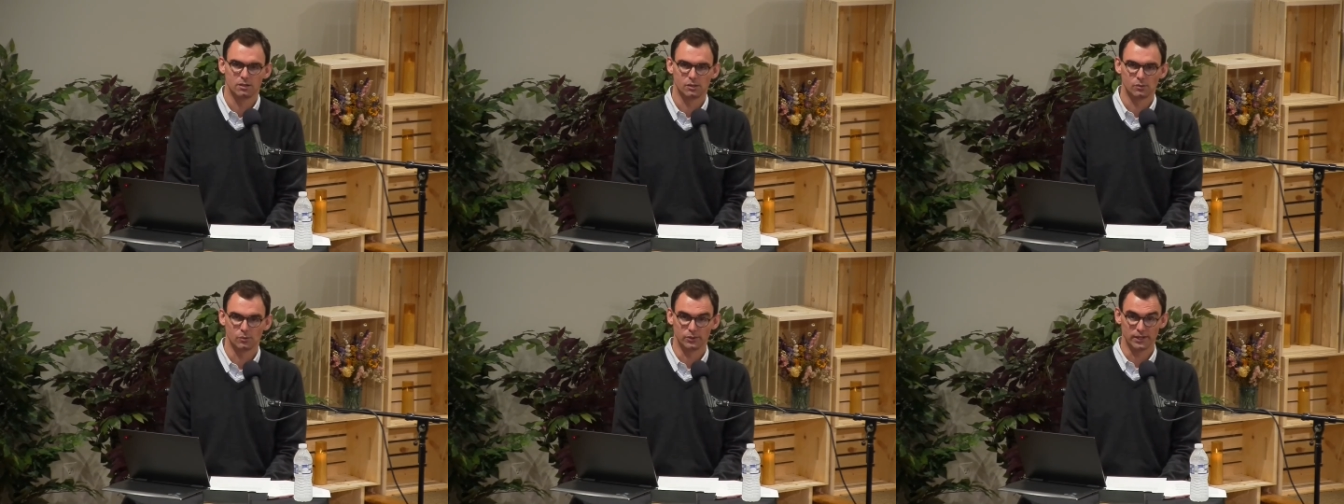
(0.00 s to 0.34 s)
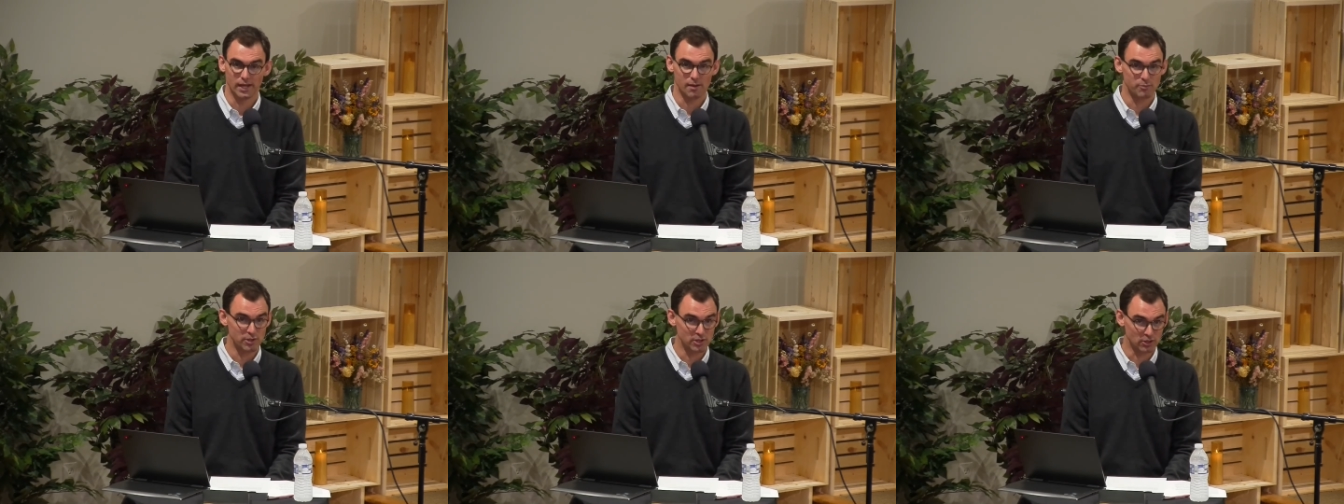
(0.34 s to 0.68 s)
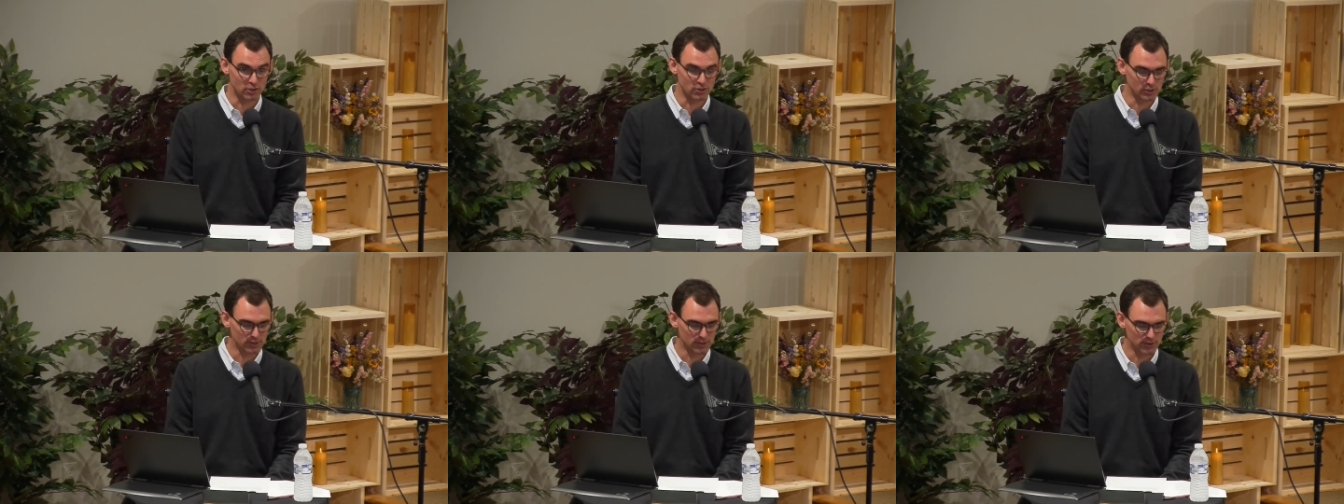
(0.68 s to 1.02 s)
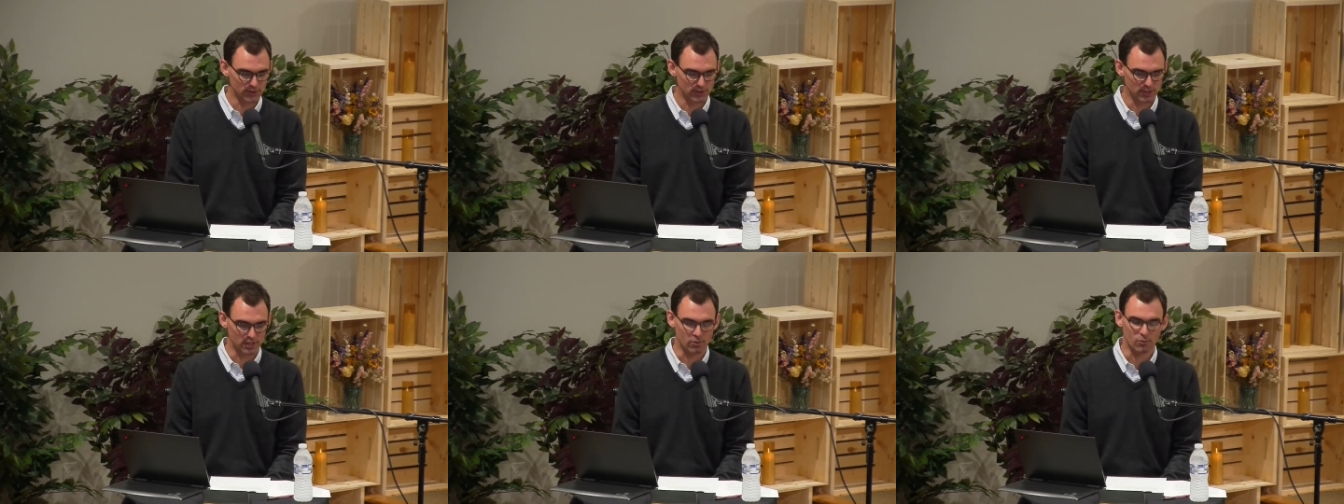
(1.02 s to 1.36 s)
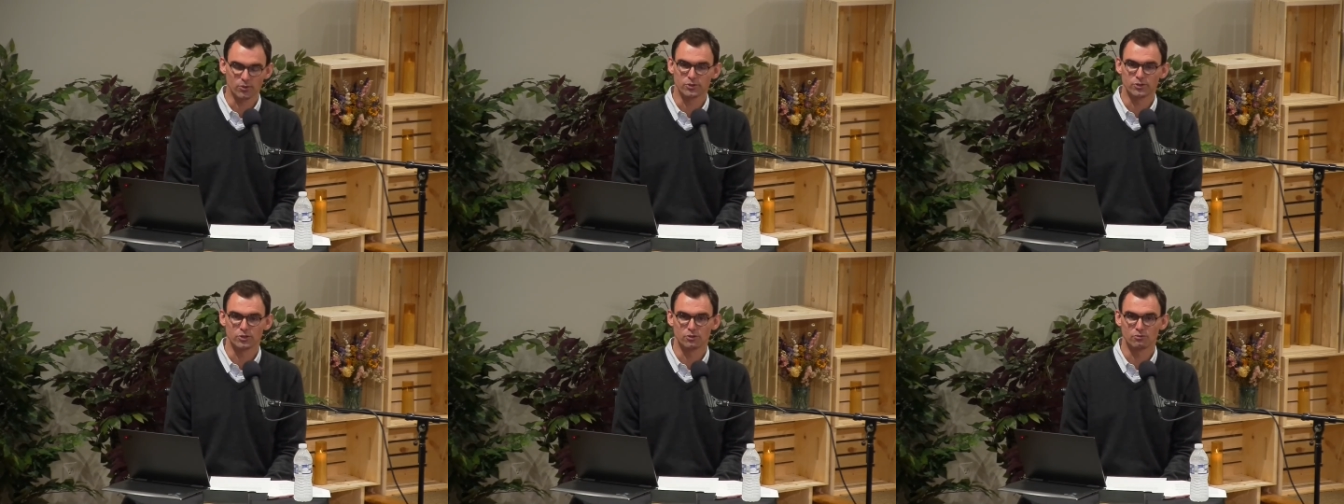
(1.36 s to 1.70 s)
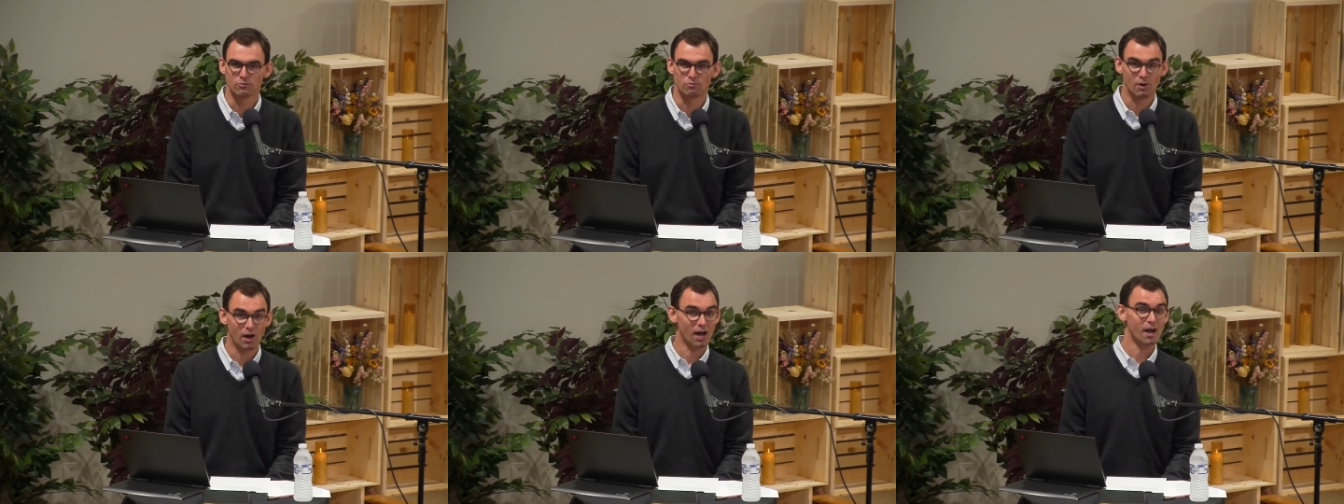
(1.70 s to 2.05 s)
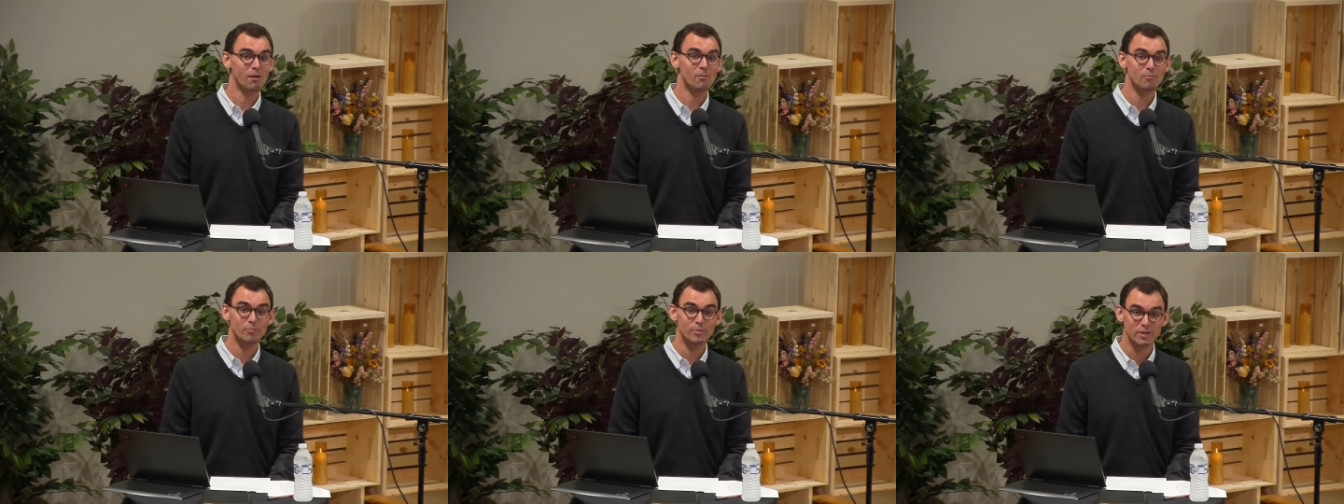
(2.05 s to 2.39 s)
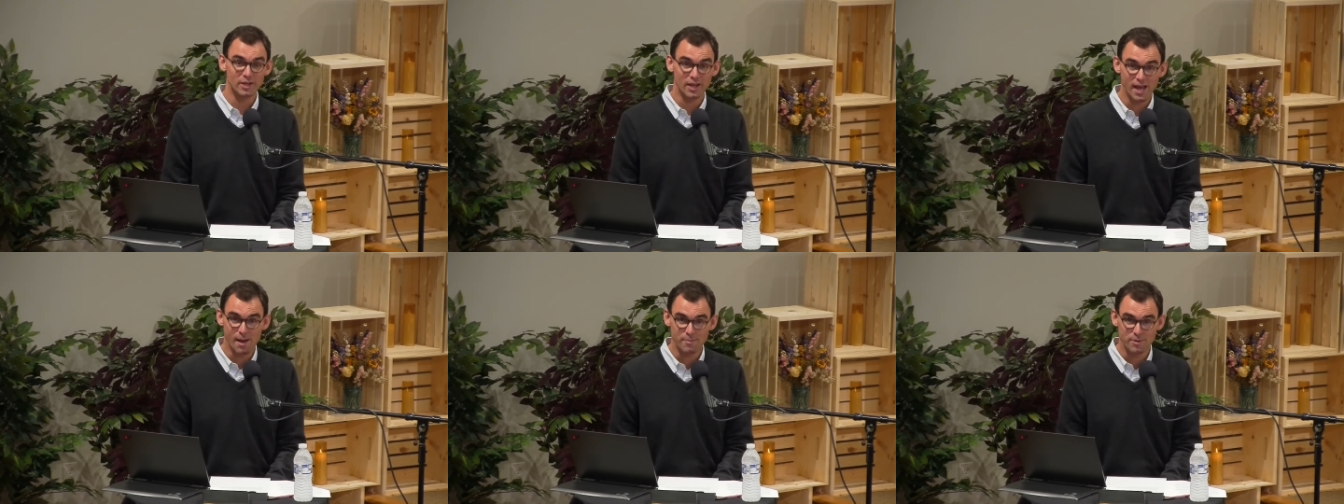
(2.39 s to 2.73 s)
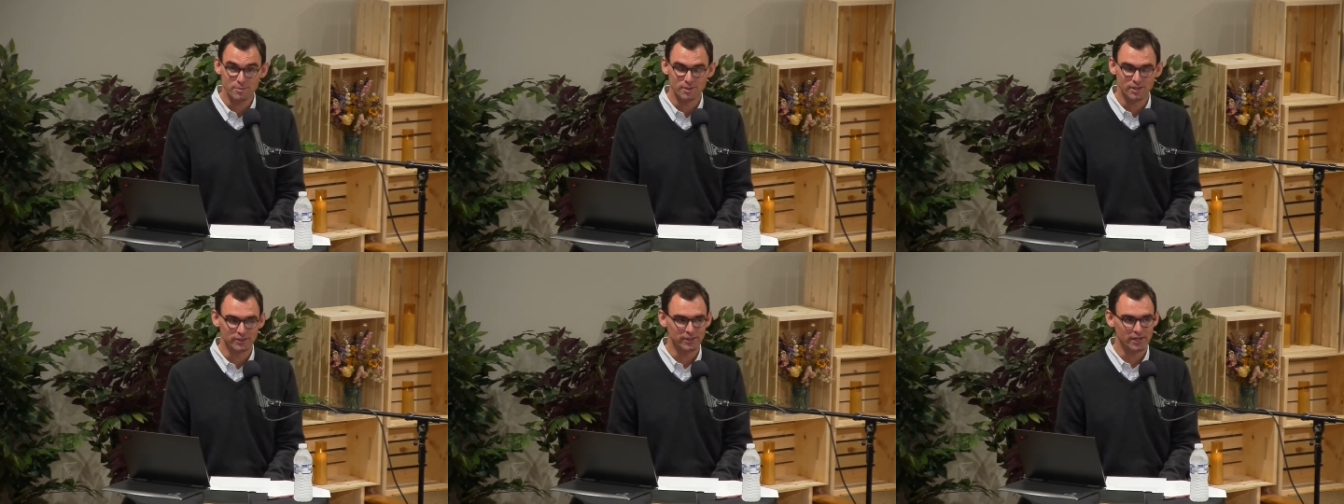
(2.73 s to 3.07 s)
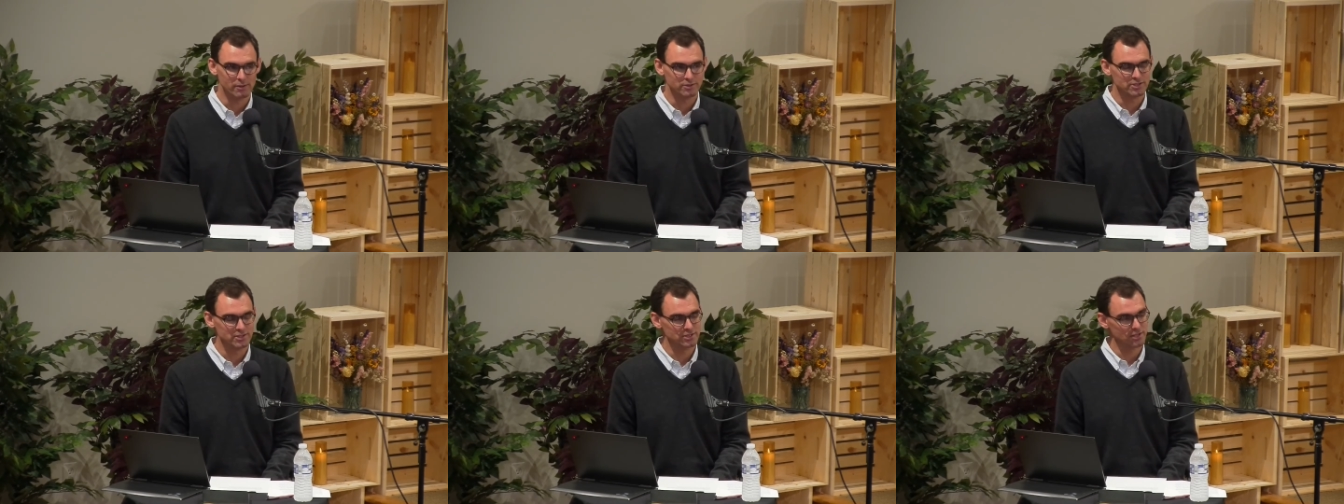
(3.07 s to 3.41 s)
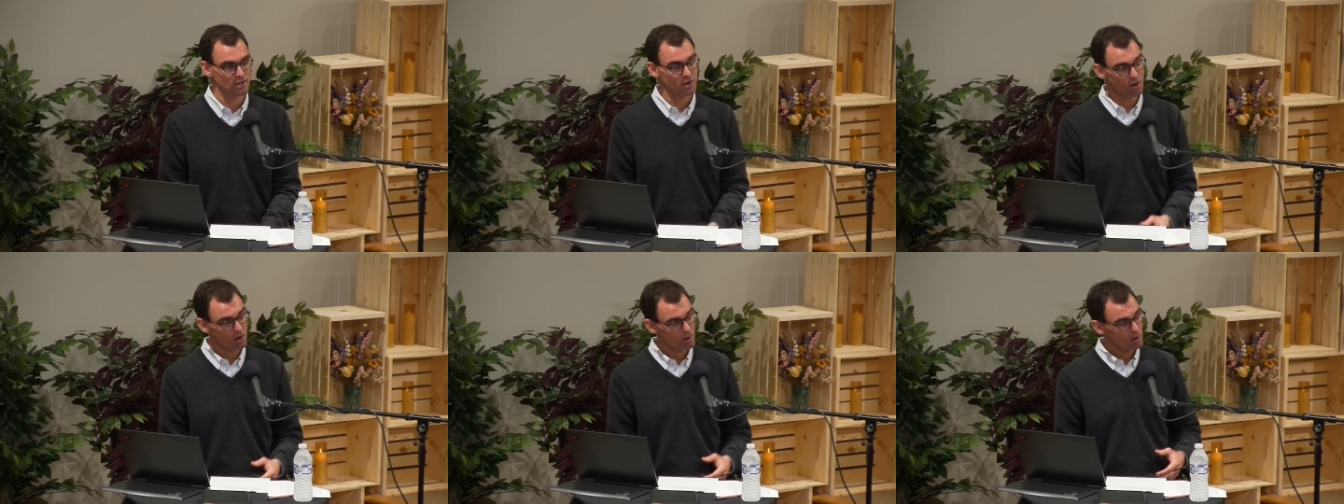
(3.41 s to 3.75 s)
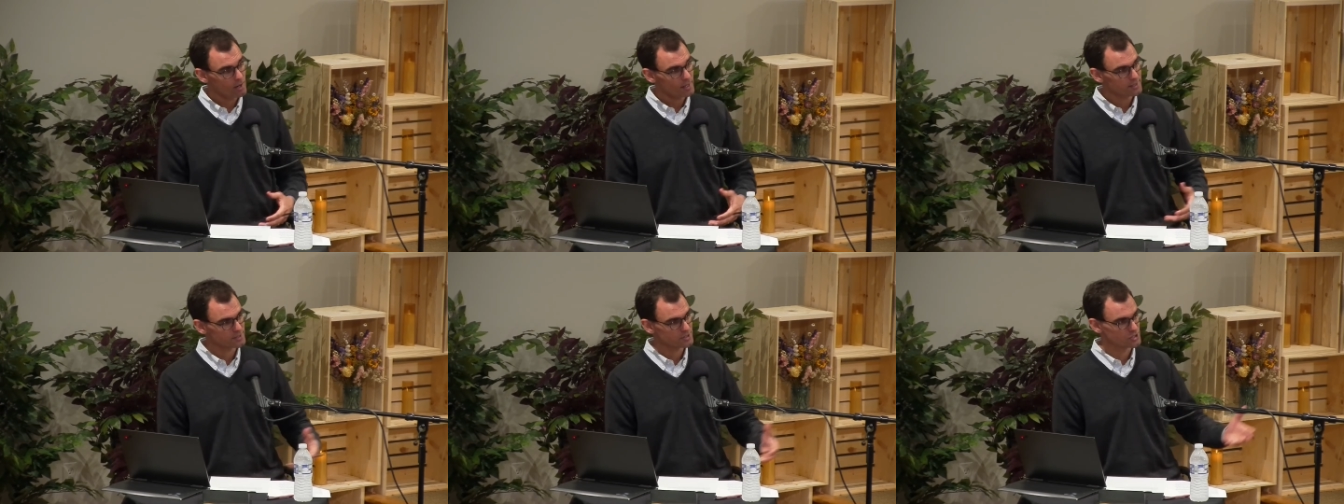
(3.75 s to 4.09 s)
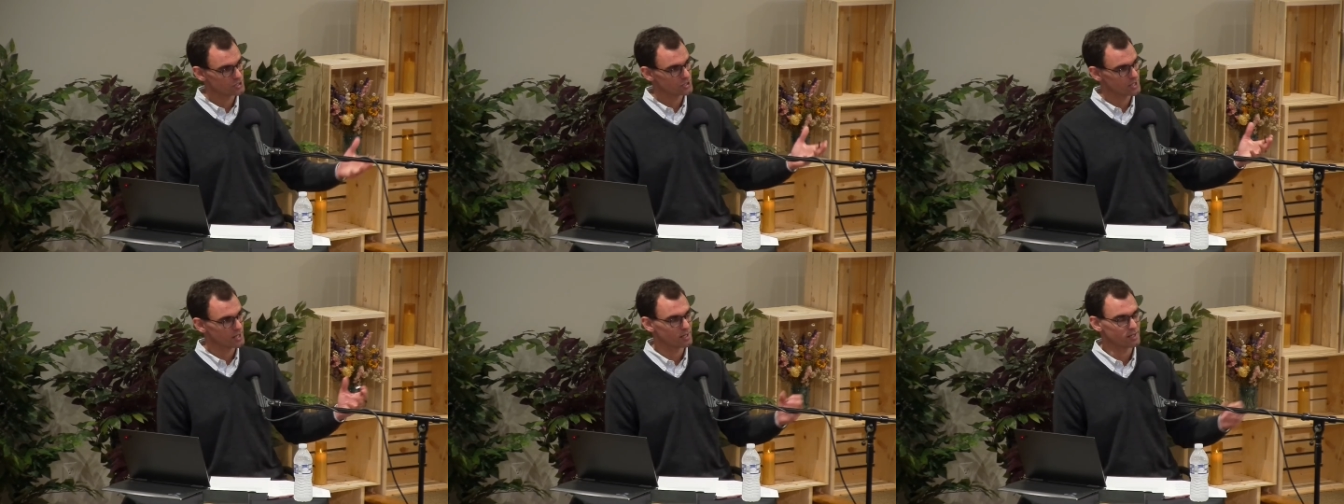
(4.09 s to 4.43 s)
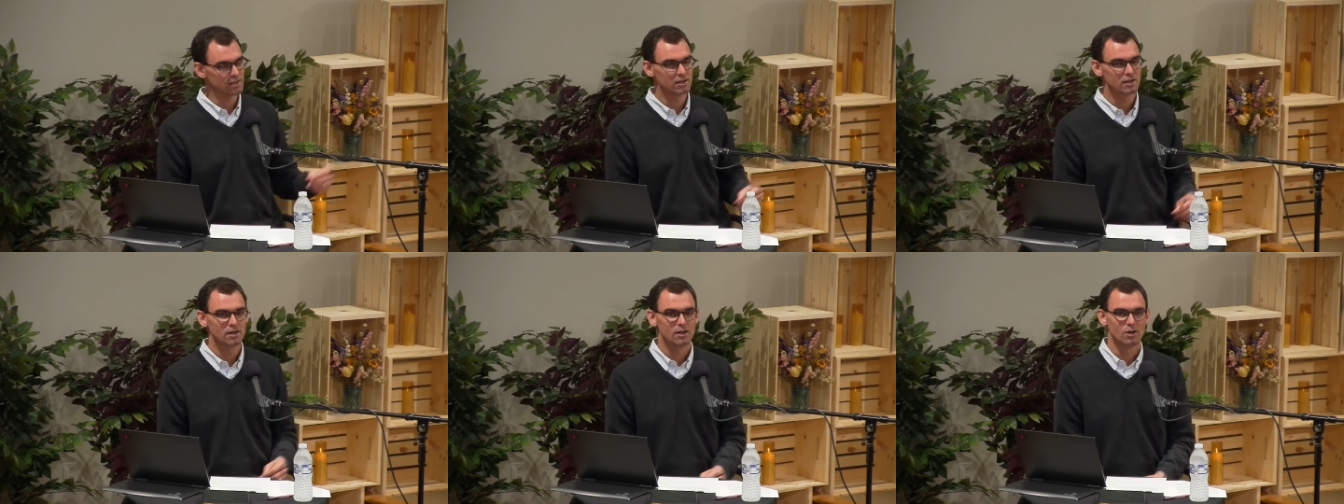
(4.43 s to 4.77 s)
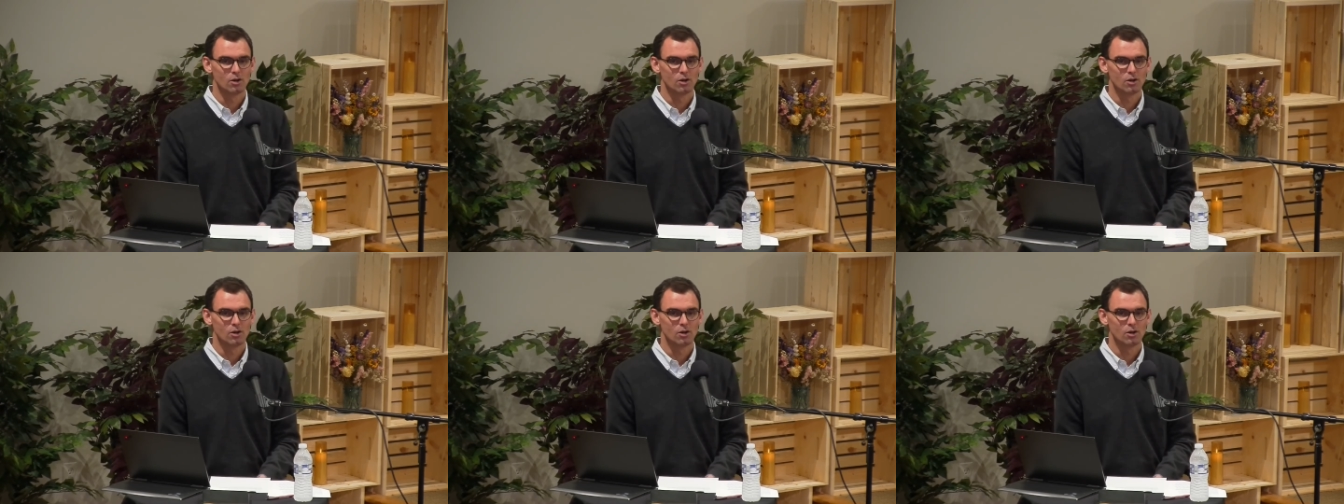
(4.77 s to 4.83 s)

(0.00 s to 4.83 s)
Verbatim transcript: Would that be a good thing? Would your mom be happy about that? Would she say, Oh, I can share?